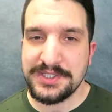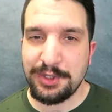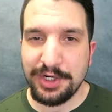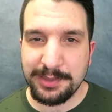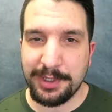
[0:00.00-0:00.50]
Let's
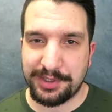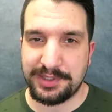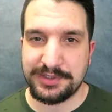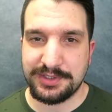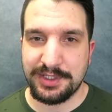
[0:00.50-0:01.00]
talk about
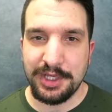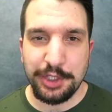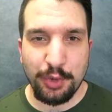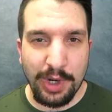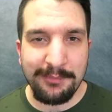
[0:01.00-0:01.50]
it.
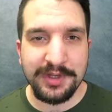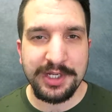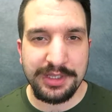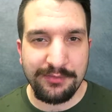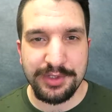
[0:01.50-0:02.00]
Joram van
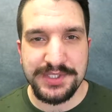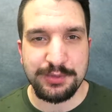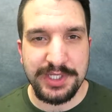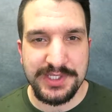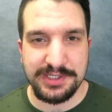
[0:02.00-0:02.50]
Cleveren's
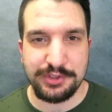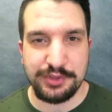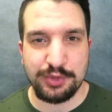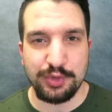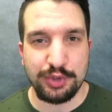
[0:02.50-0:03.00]
reason
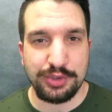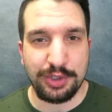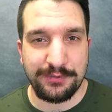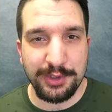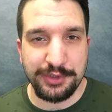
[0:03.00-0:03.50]
to
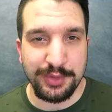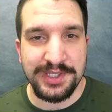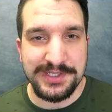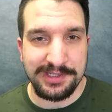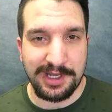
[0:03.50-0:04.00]
convert to
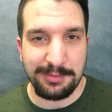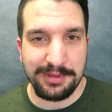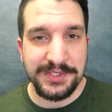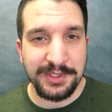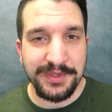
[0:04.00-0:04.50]
Islam
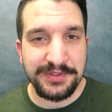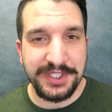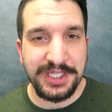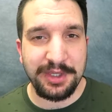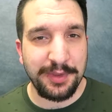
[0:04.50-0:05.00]
is not that
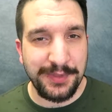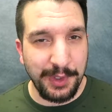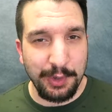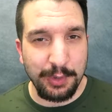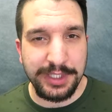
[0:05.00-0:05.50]
he
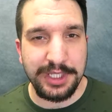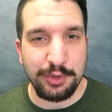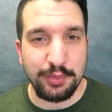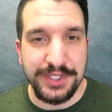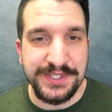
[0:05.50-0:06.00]
thoroughly
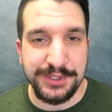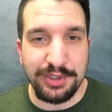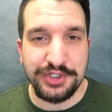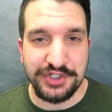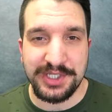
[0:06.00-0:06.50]

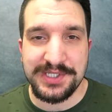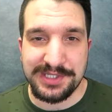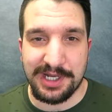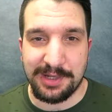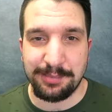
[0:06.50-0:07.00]
researched
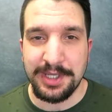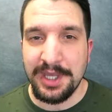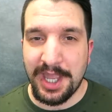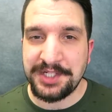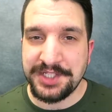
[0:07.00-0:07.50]
Islam
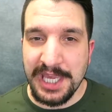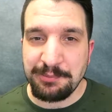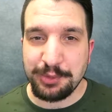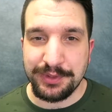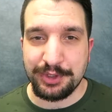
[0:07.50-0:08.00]
and
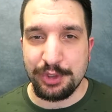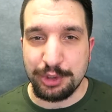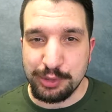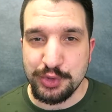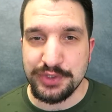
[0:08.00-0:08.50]
came to the
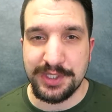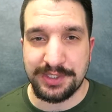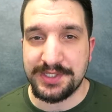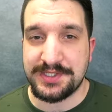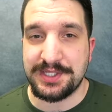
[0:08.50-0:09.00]
conclusion that
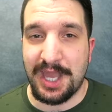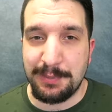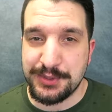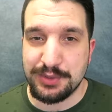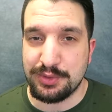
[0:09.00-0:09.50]
it is the
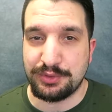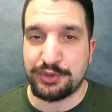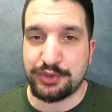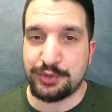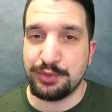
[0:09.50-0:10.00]

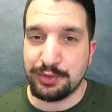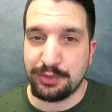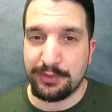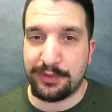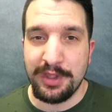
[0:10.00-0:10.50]
absolute
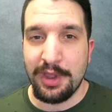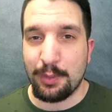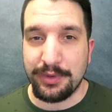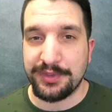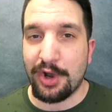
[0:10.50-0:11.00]
truth
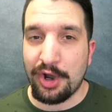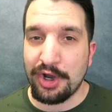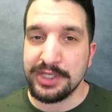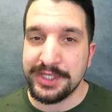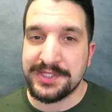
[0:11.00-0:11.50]
with
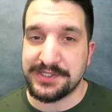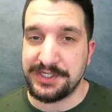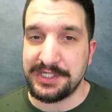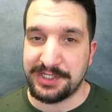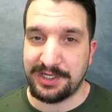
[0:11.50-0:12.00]
all its
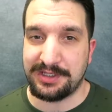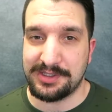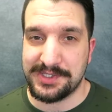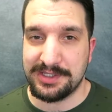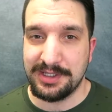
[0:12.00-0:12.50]

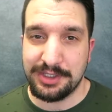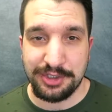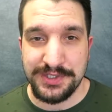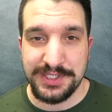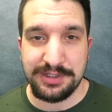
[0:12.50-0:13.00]
details
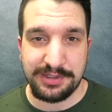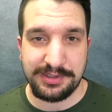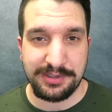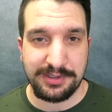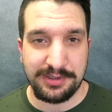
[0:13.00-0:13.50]

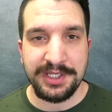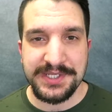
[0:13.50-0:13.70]
considered. In